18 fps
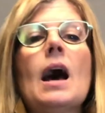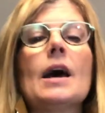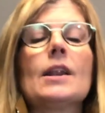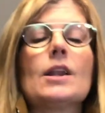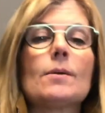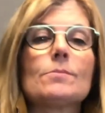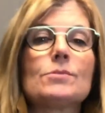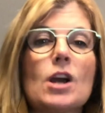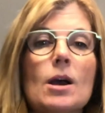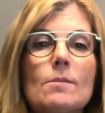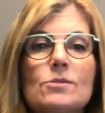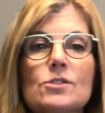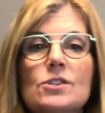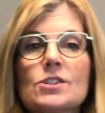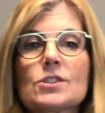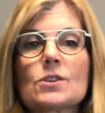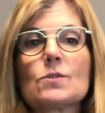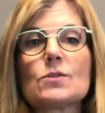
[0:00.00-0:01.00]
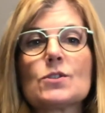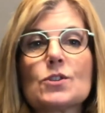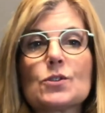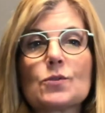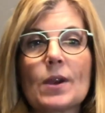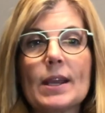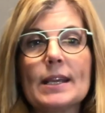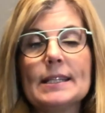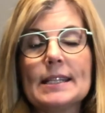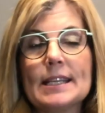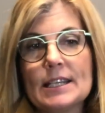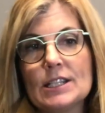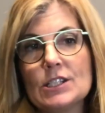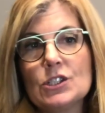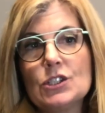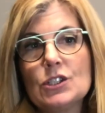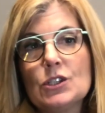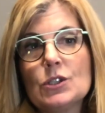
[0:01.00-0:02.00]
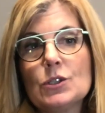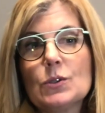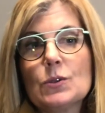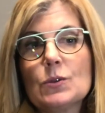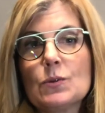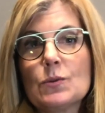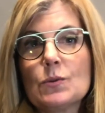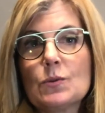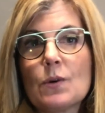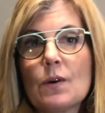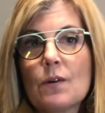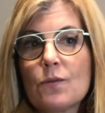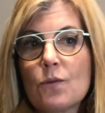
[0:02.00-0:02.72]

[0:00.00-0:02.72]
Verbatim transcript: An optometrist goes straight into the